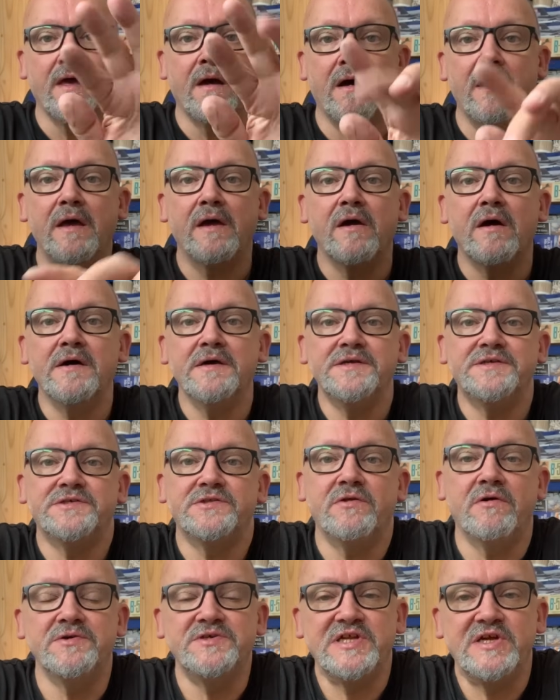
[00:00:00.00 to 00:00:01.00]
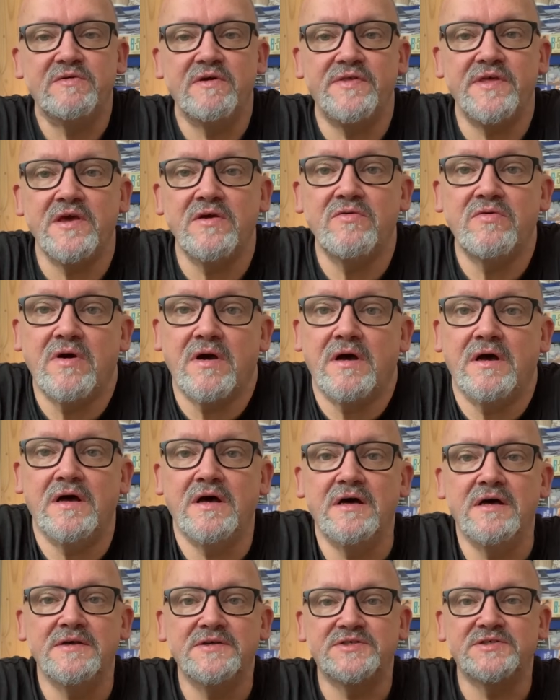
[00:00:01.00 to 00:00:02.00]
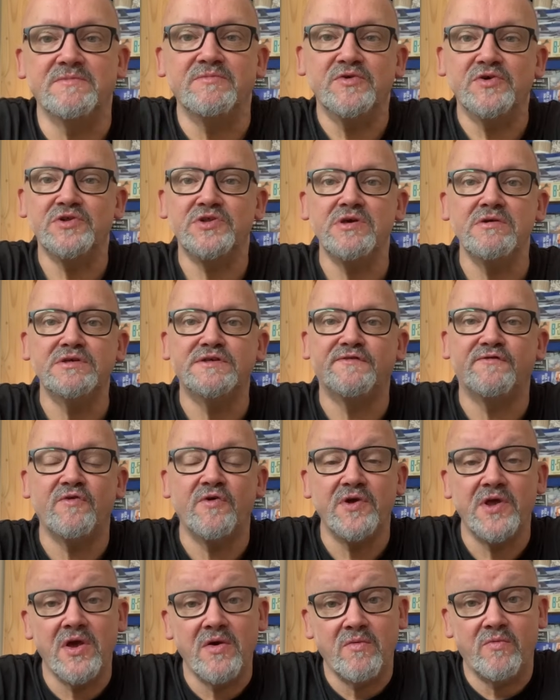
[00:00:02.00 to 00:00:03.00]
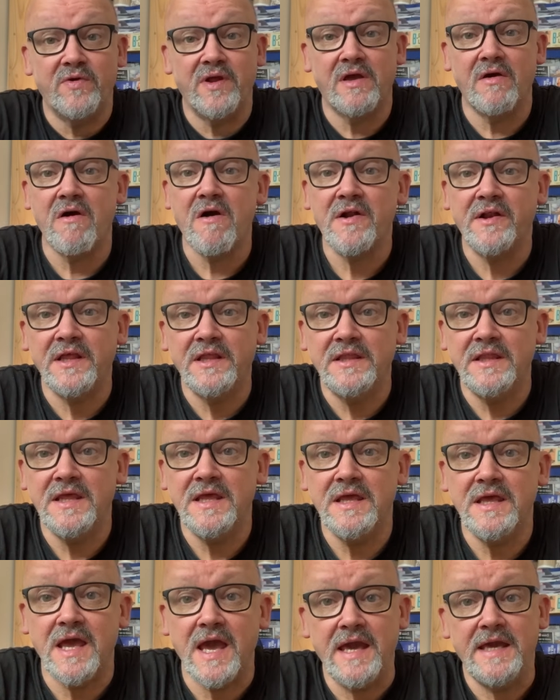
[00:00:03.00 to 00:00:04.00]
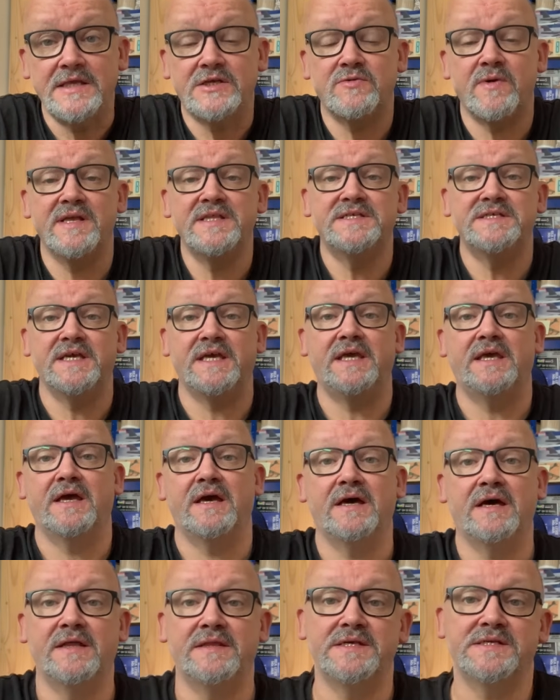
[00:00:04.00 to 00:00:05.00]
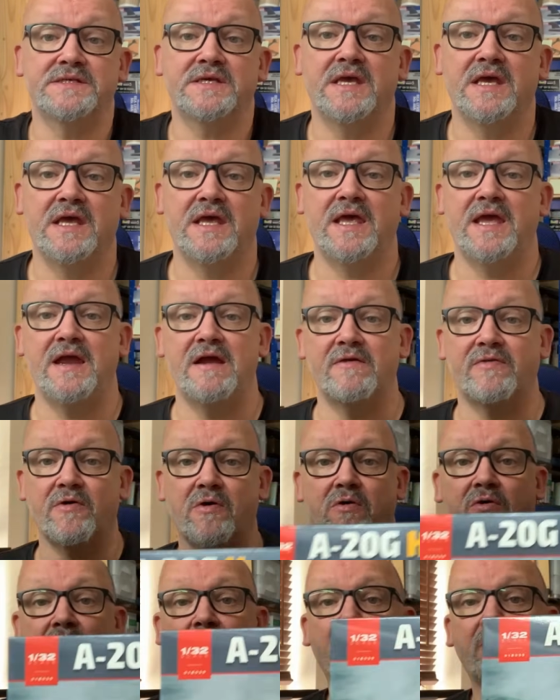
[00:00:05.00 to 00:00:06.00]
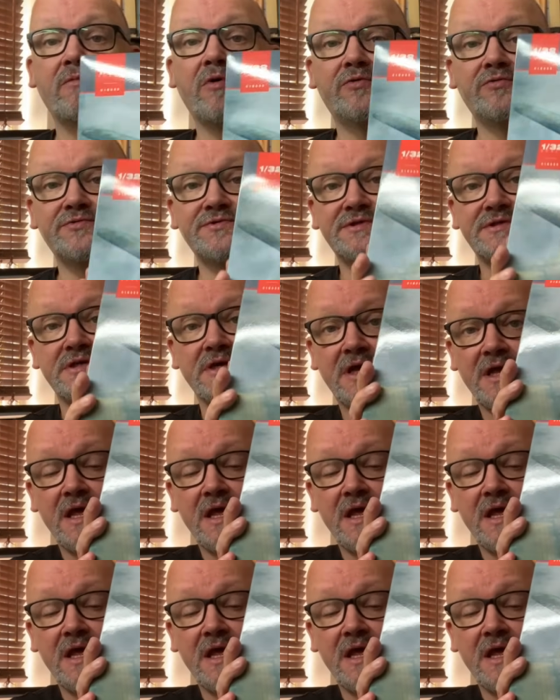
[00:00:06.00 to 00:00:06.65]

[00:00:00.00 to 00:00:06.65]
Hi guys, Nigel here with you. Some good news for you regarding the A20. This kit here, the Hong Kong Models